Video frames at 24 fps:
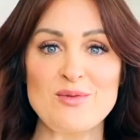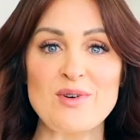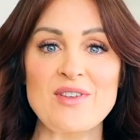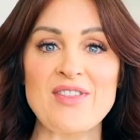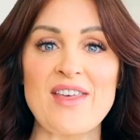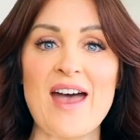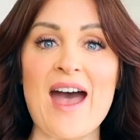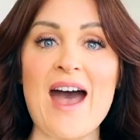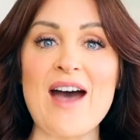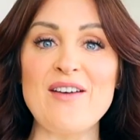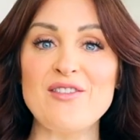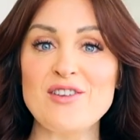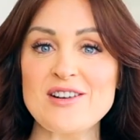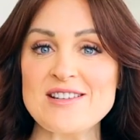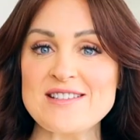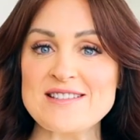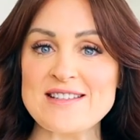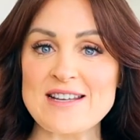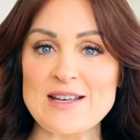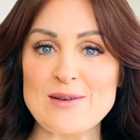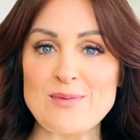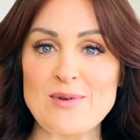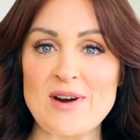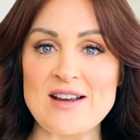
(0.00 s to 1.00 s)
With average
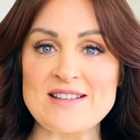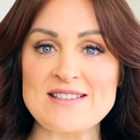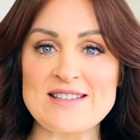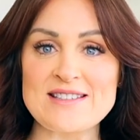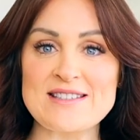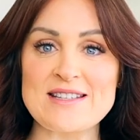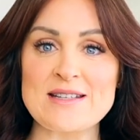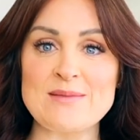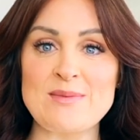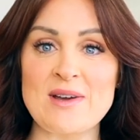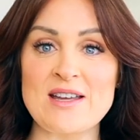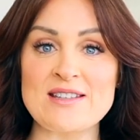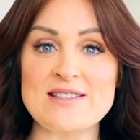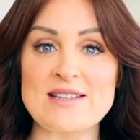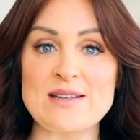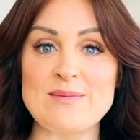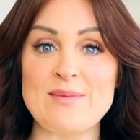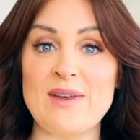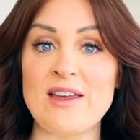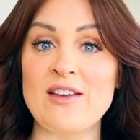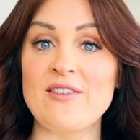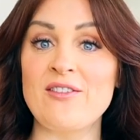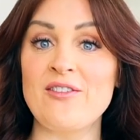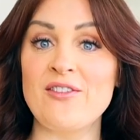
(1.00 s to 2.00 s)
sale prices in
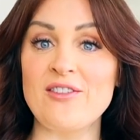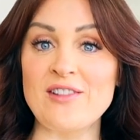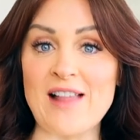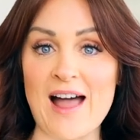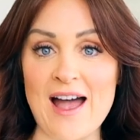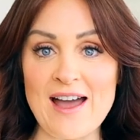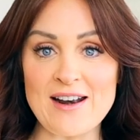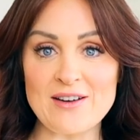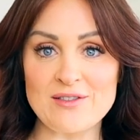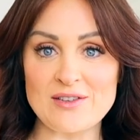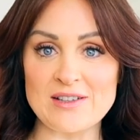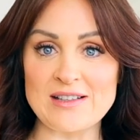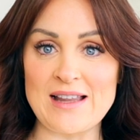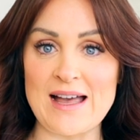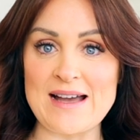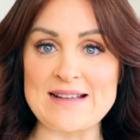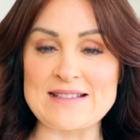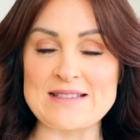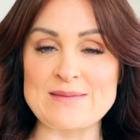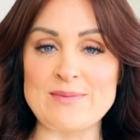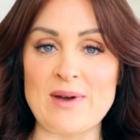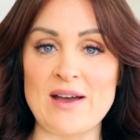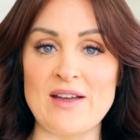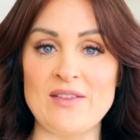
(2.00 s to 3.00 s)
Milton being flat over
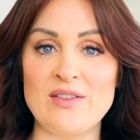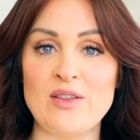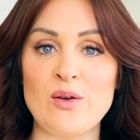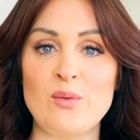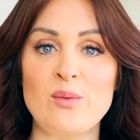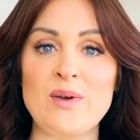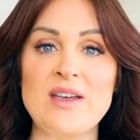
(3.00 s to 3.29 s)
last month,